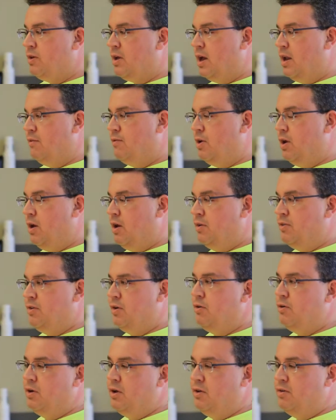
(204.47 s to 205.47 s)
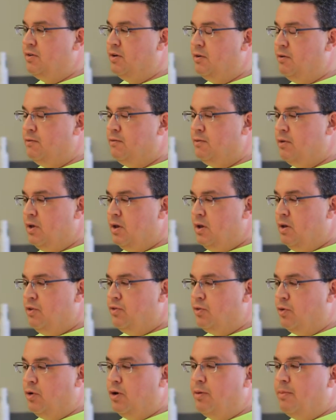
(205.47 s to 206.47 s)
kind of a series of
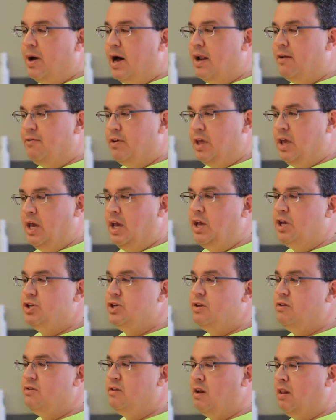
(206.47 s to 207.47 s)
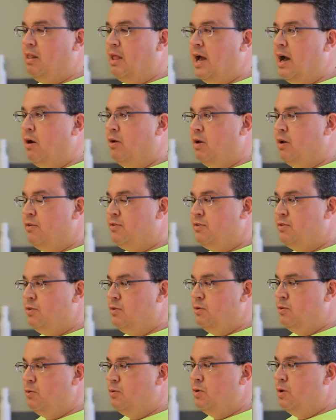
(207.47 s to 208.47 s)
soil modifications that allowed us
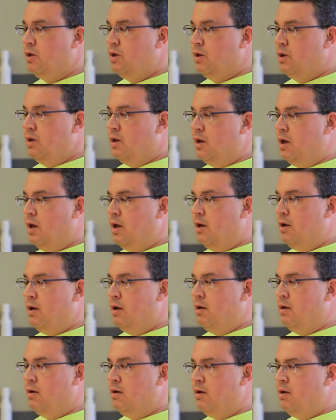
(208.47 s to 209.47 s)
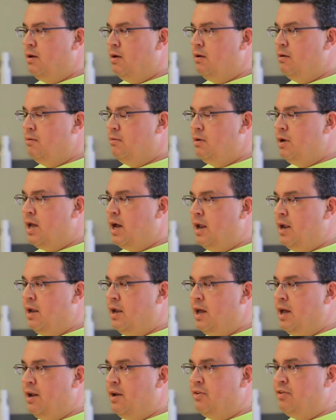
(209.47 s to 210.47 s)
to not
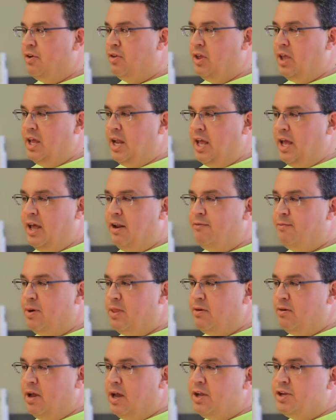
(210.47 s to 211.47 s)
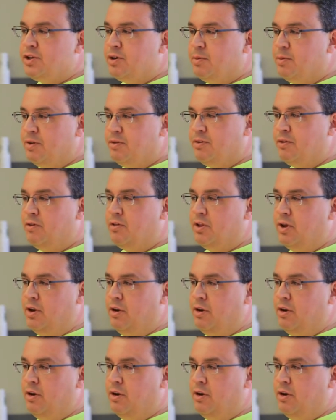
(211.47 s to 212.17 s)
necessarily get ahead of Mother Nature, but certainly